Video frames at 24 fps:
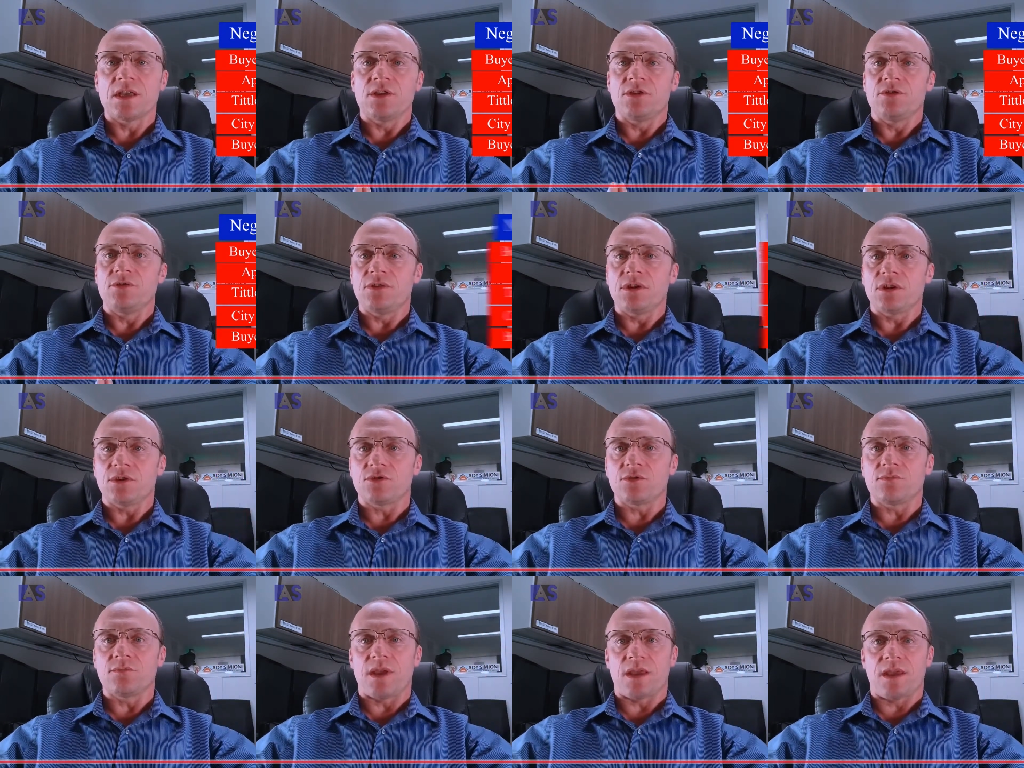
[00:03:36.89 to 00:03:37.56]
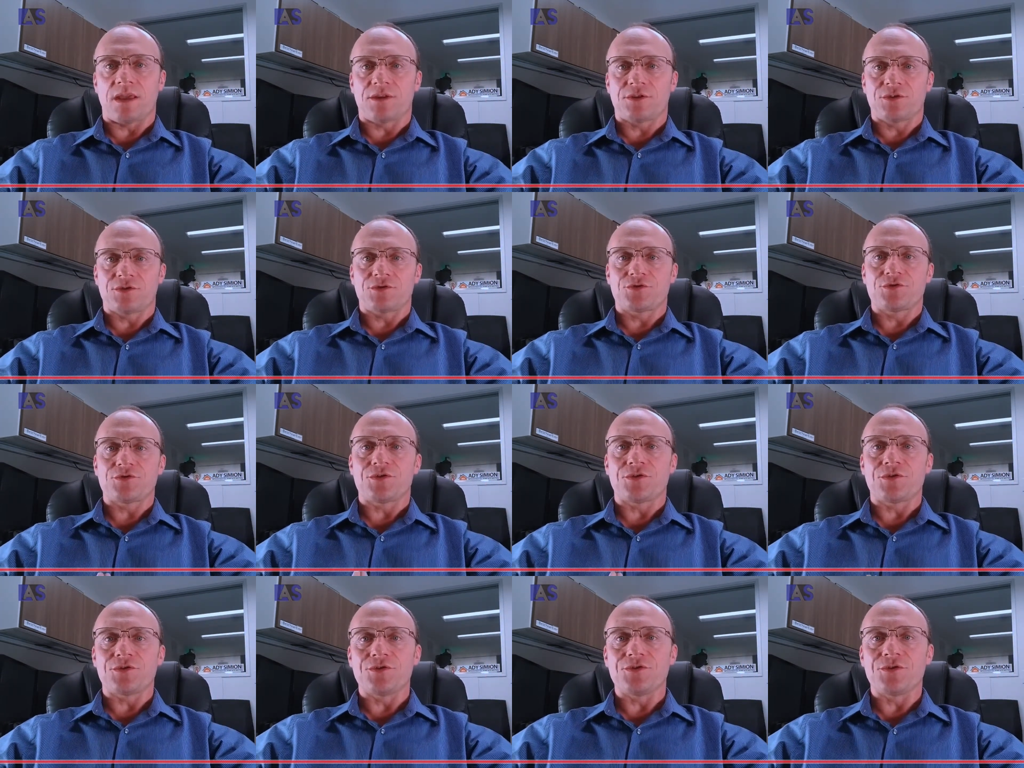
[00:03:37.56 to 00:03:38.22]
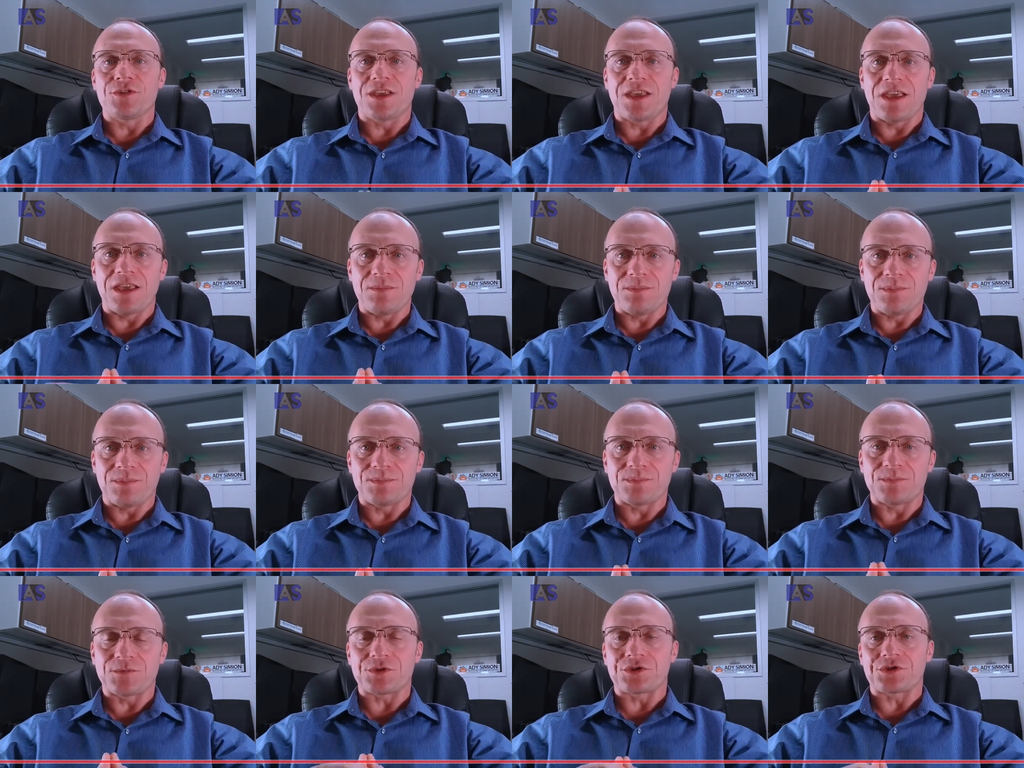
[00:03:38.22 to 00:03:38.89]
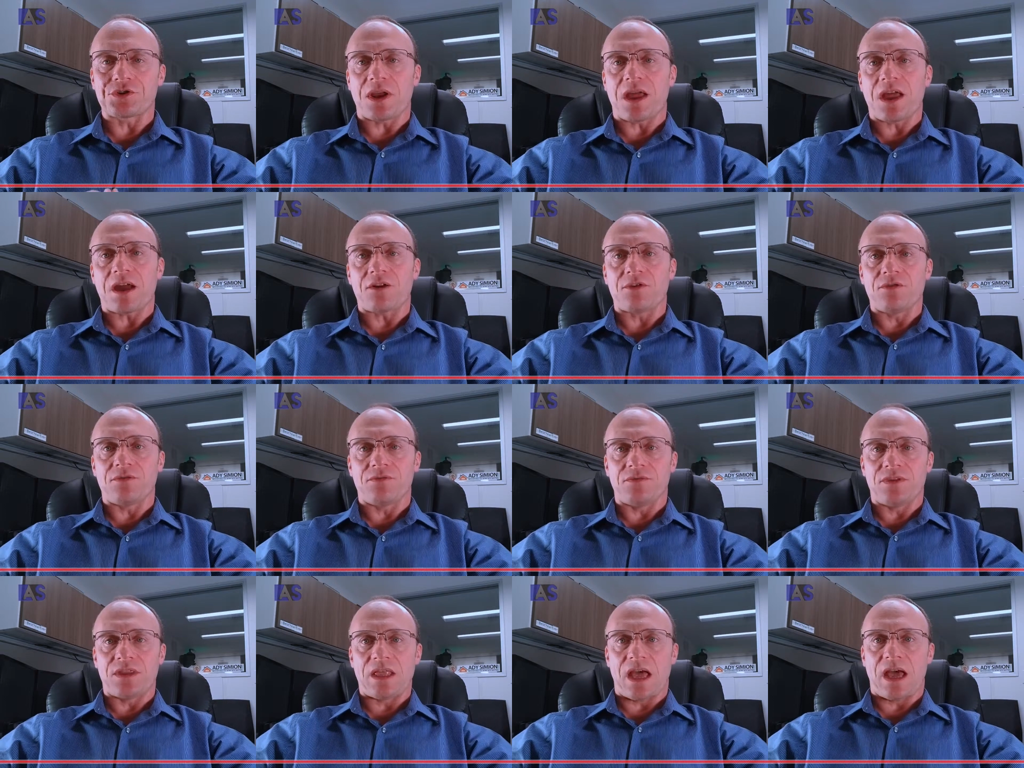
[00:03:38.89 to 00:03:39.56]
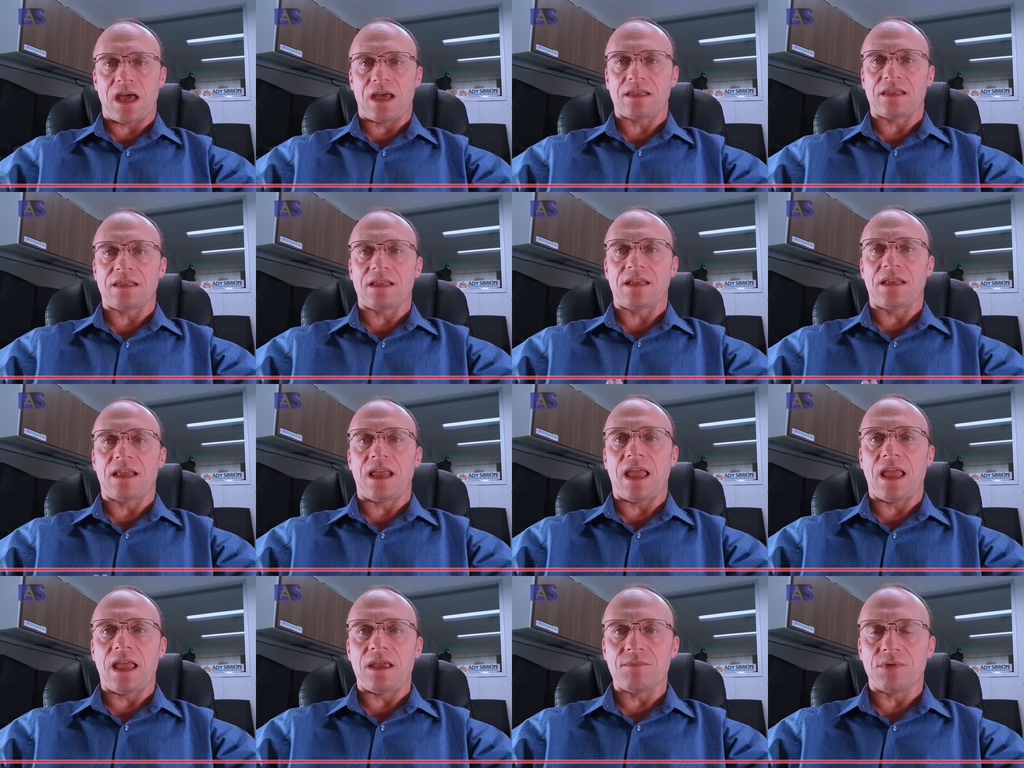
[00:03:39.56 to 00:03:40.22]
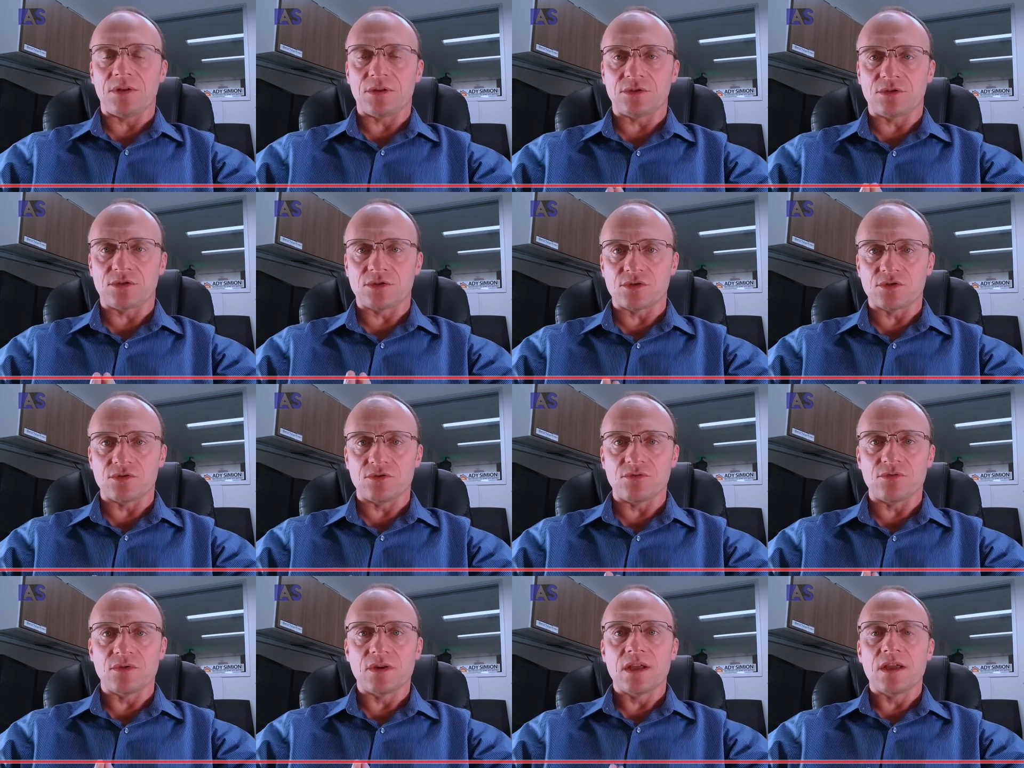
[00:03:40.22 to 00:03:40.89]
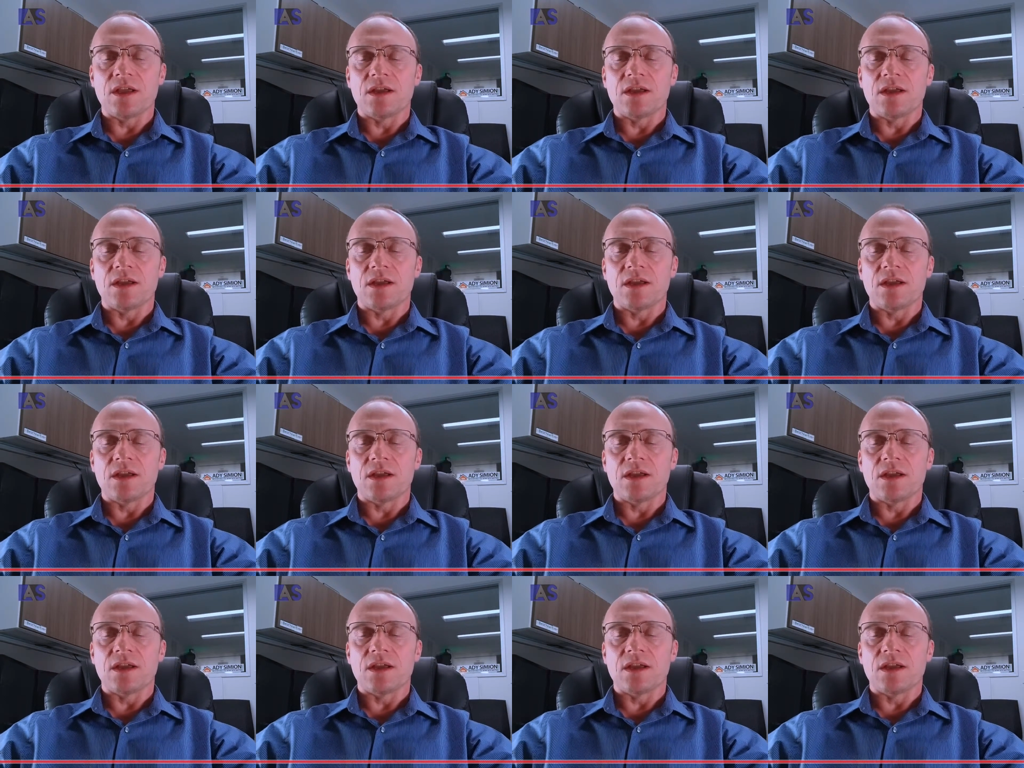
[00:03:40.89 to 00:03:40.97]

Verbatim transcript: You need to make sure you keep track of that and able to,